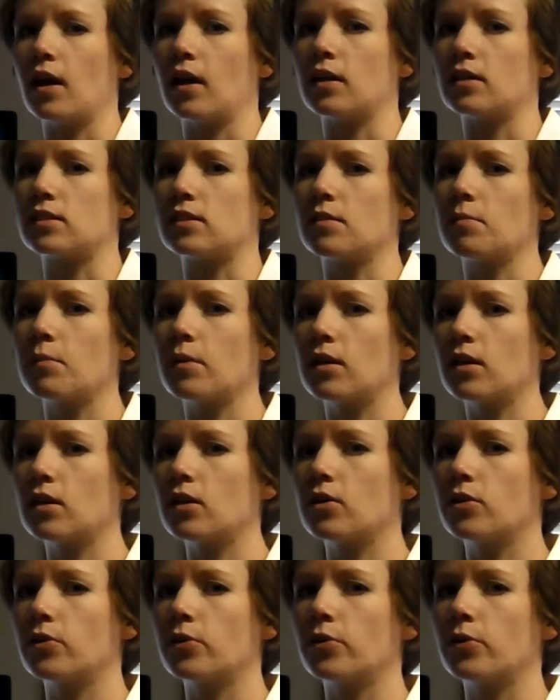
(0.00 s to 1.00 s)
It is
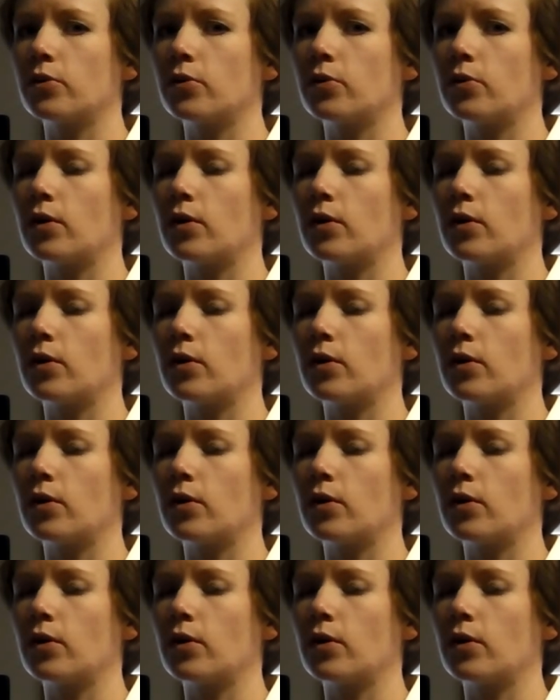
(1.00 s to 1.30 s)
somebody who